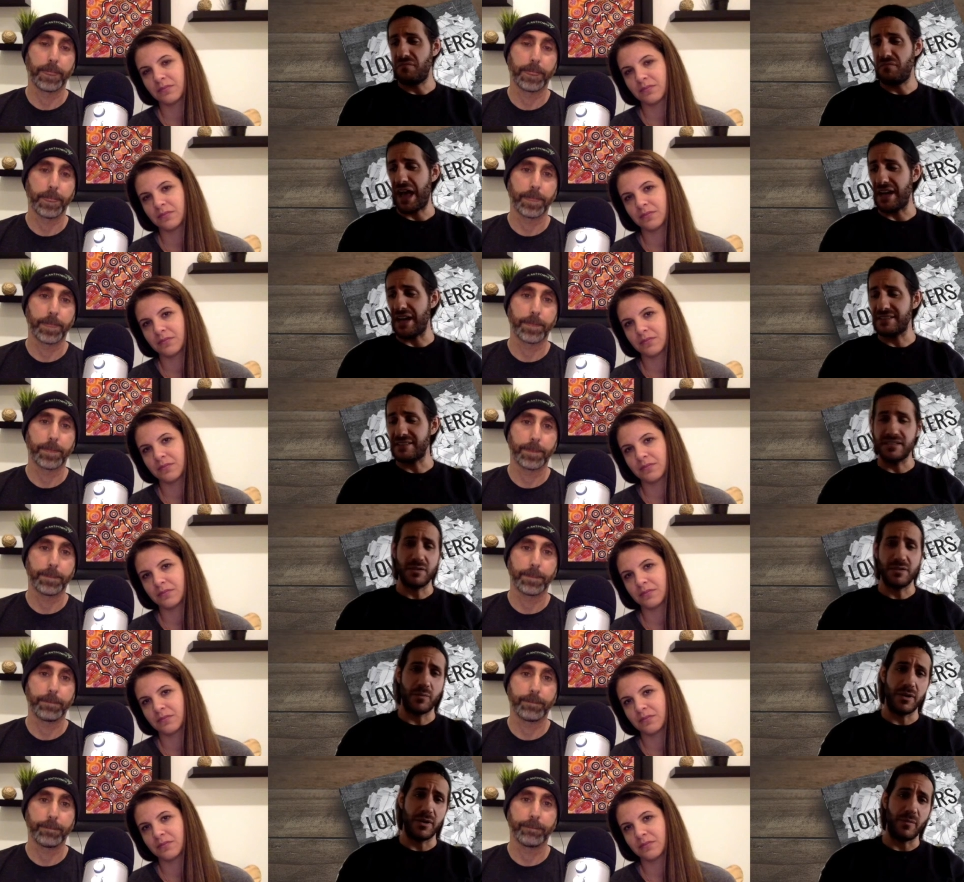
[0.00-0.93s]
Speaker 1: access
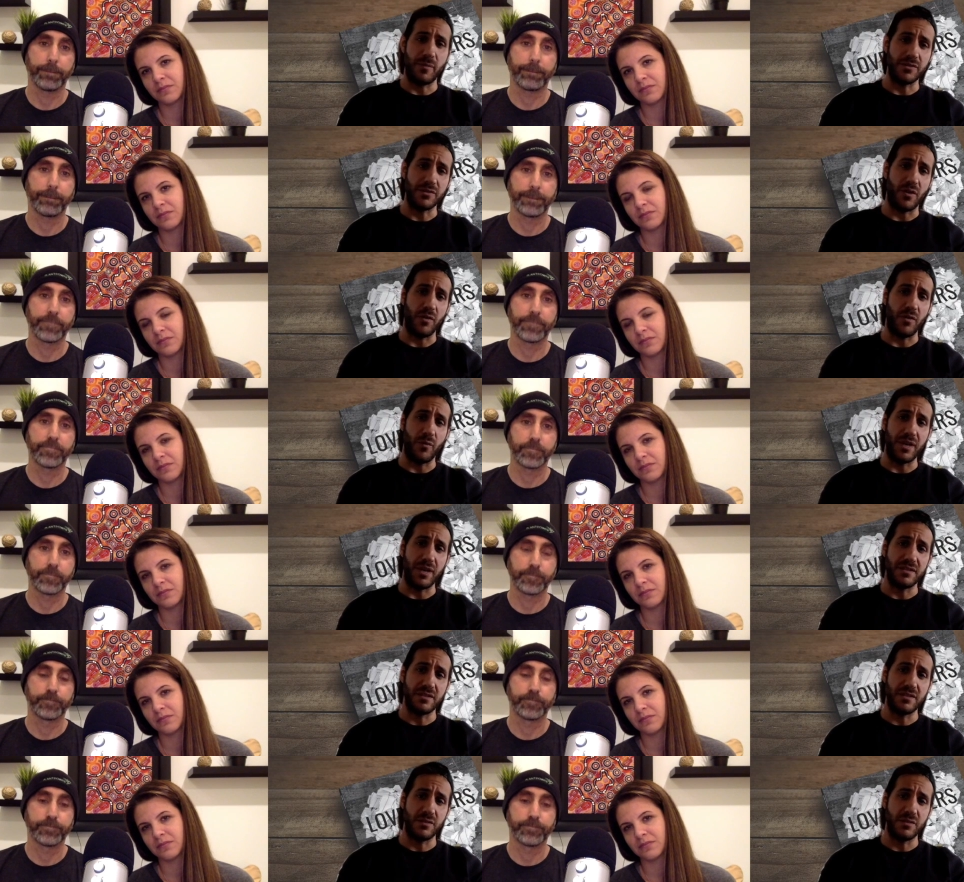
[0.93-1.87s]
to pretty much all the
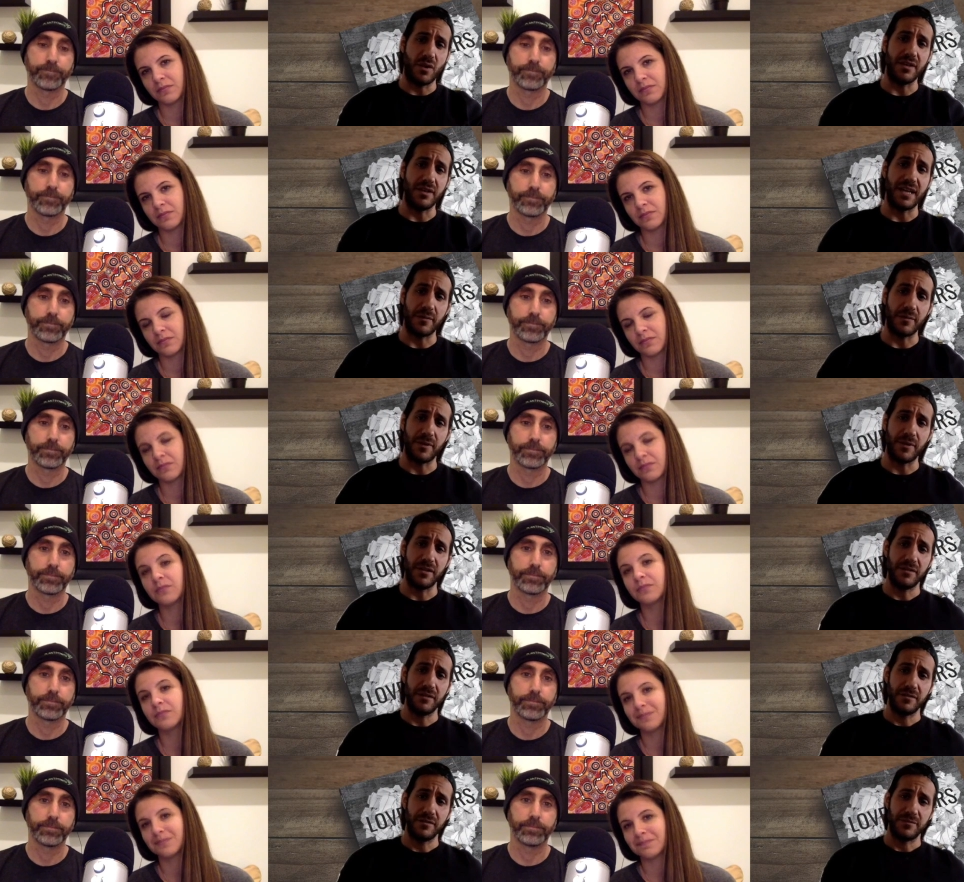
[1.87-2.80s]
ways to contact me.
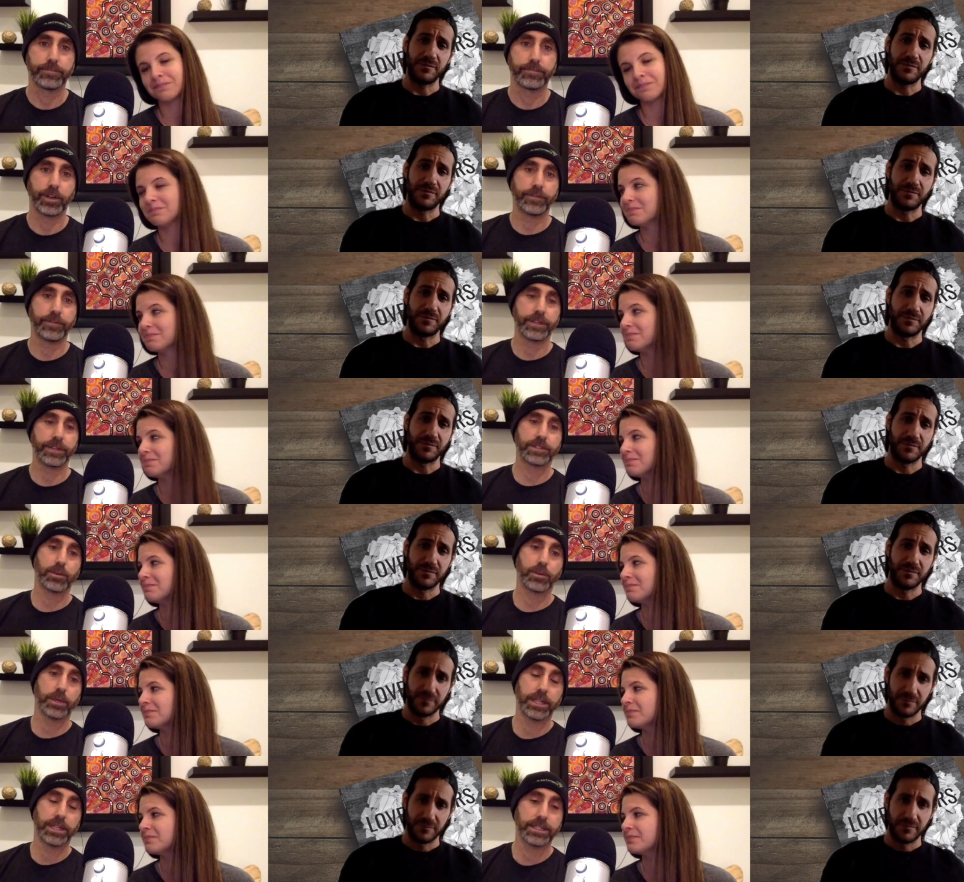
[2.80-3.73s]
Speaker 2: Perfect.
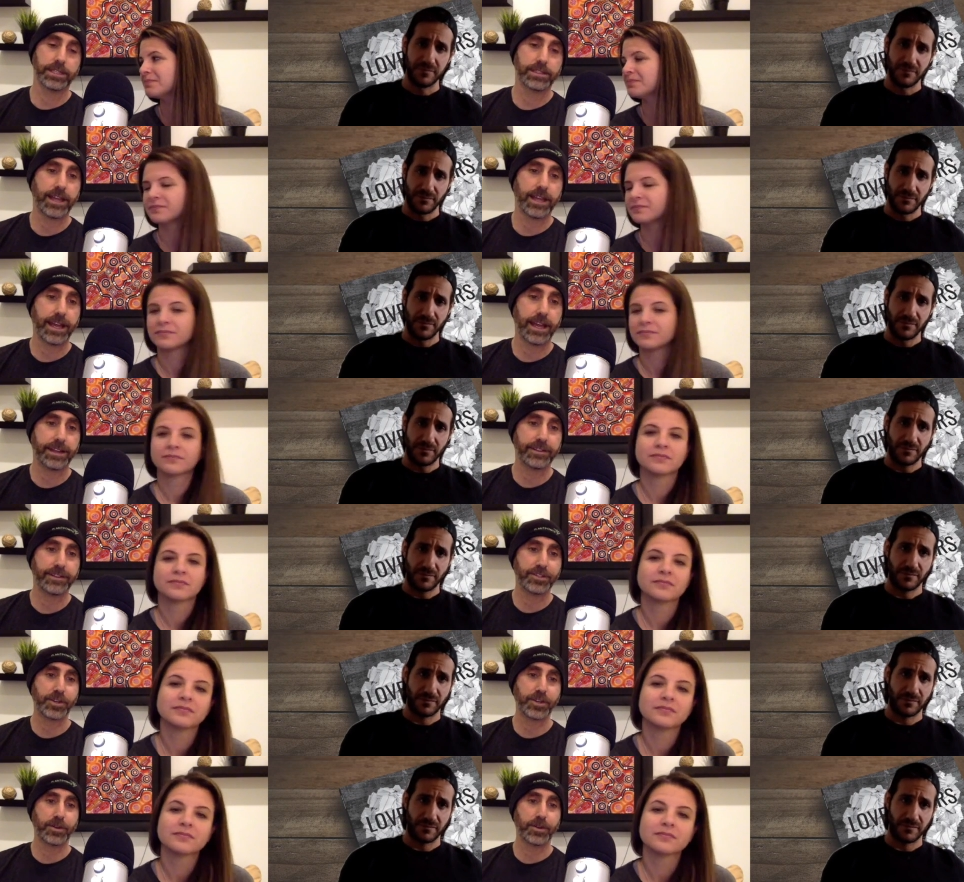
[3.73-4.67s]
So we'll link to that in
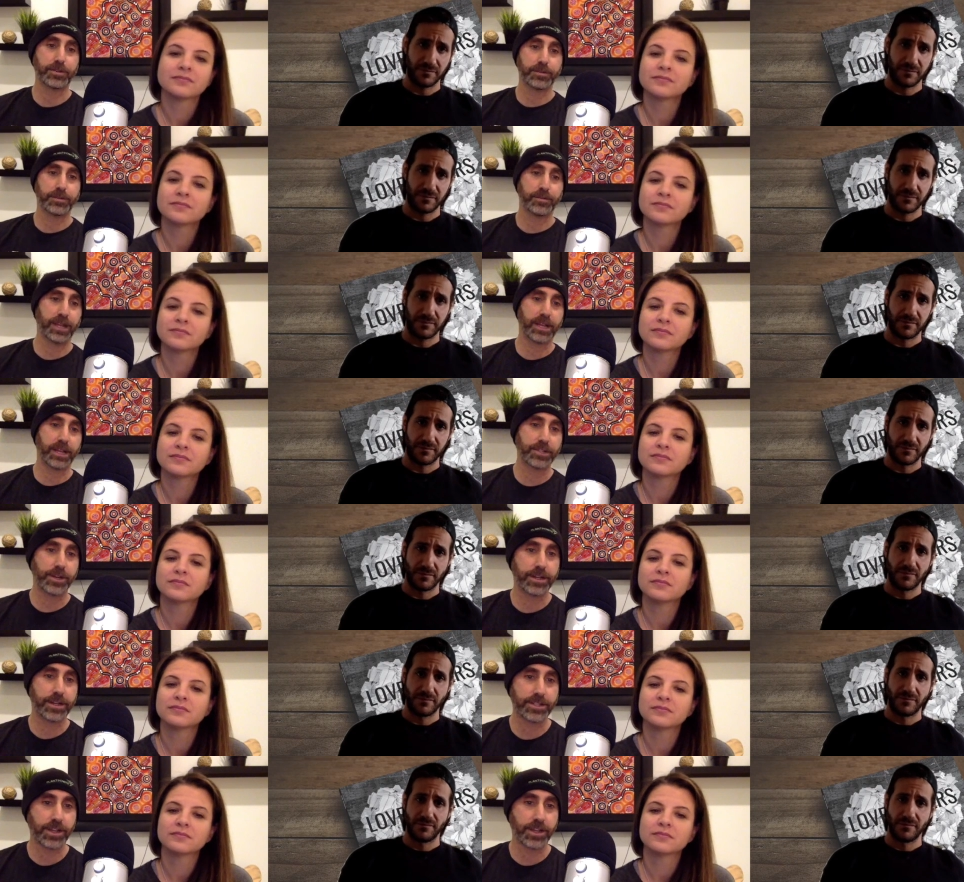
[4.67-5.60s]
the show notes at
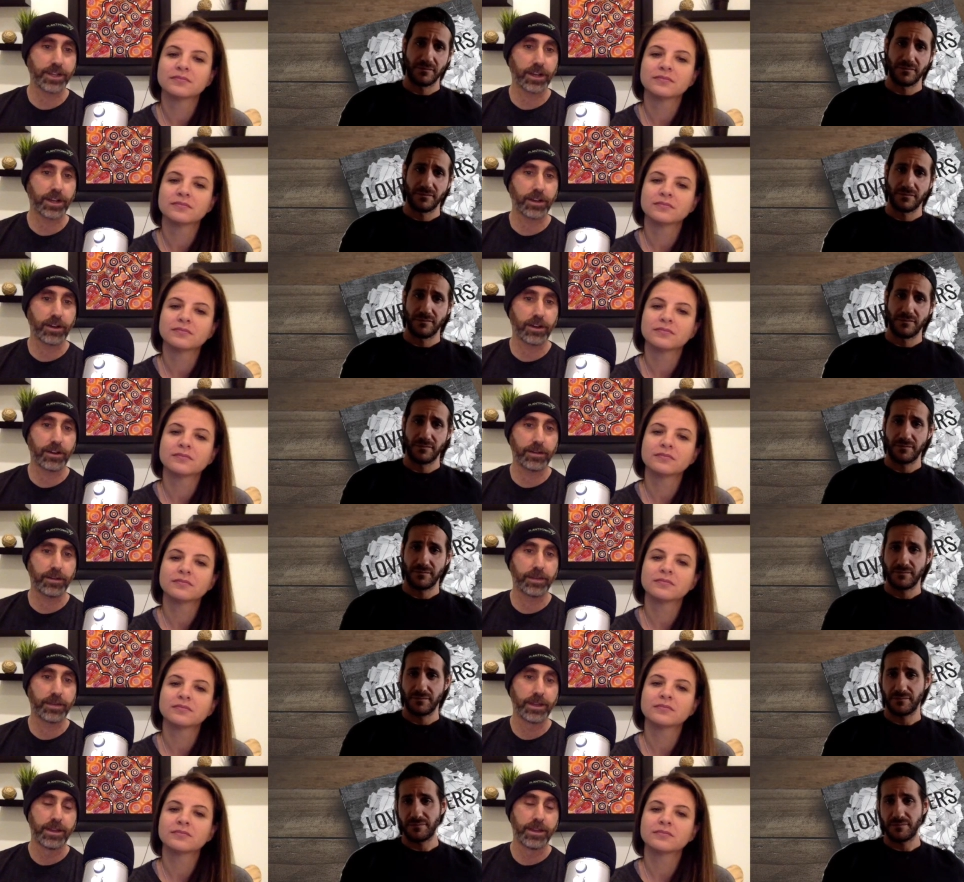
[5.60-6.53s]

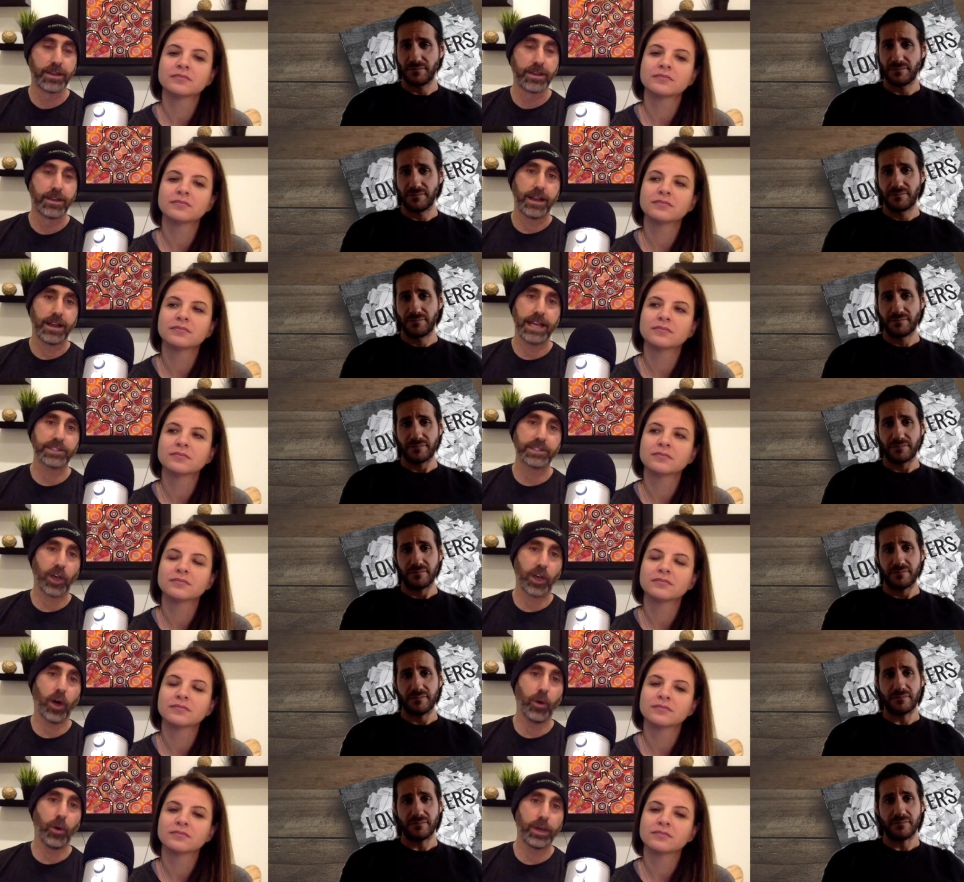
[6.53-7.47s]
planttrainers.com. As
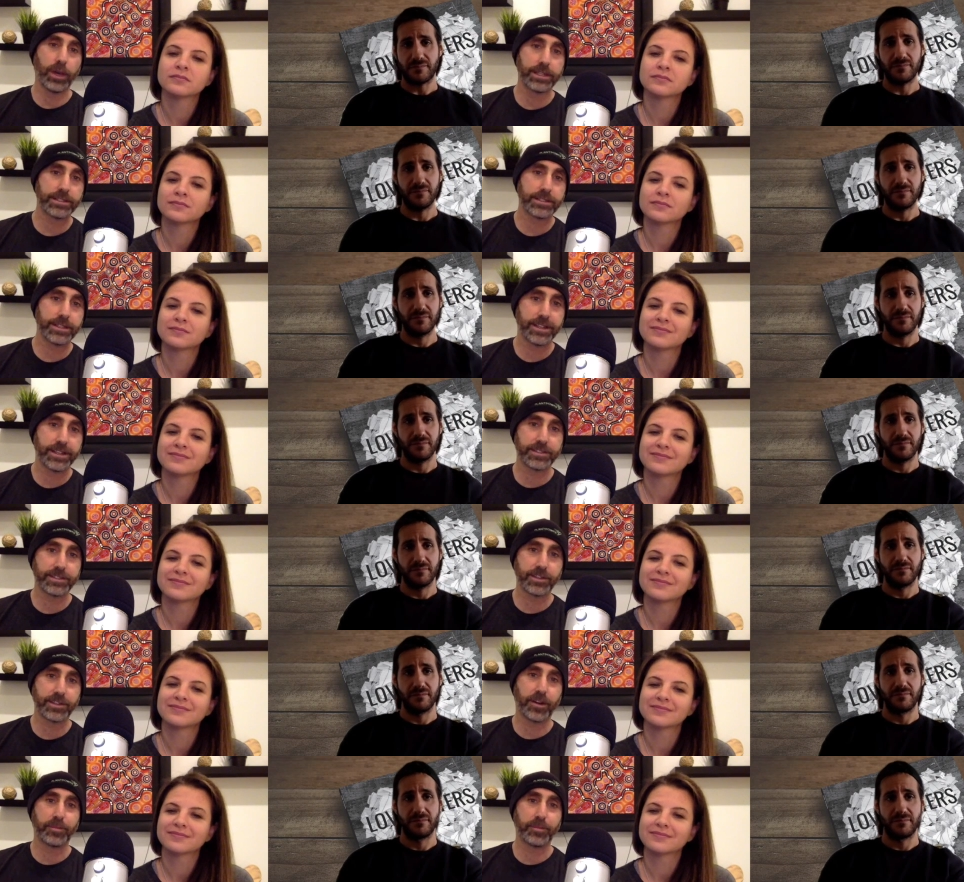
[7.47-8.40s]
always, it is
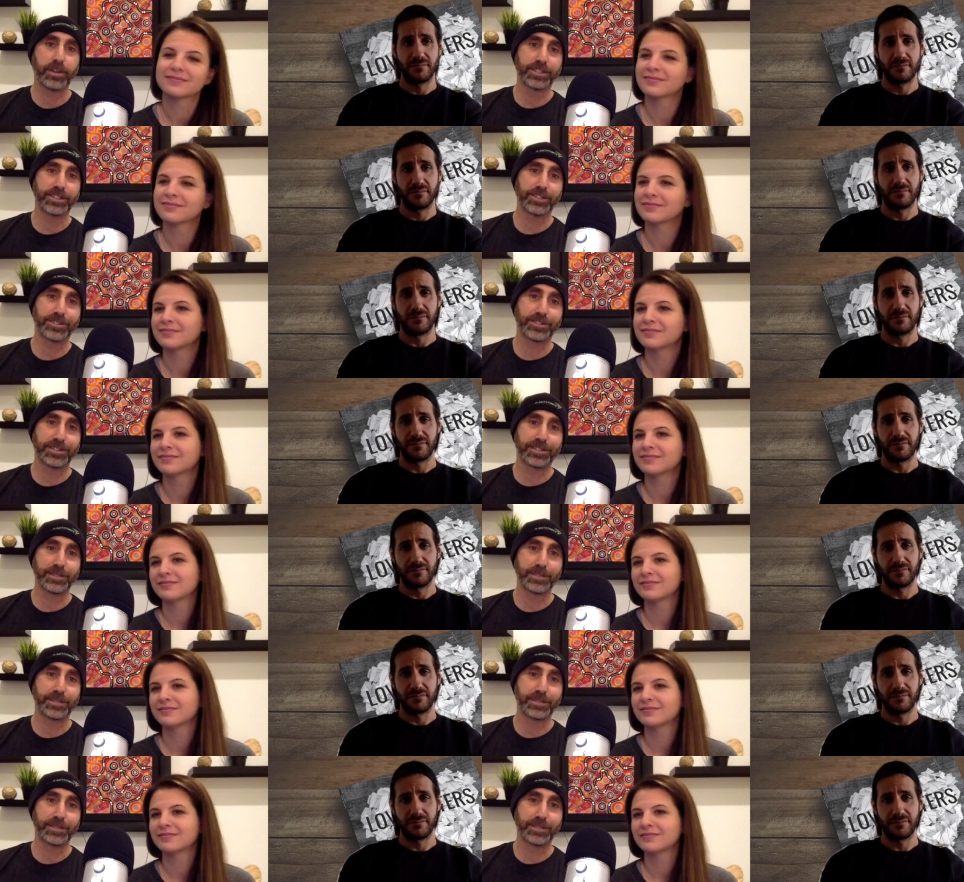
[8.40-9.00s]
our pleasure to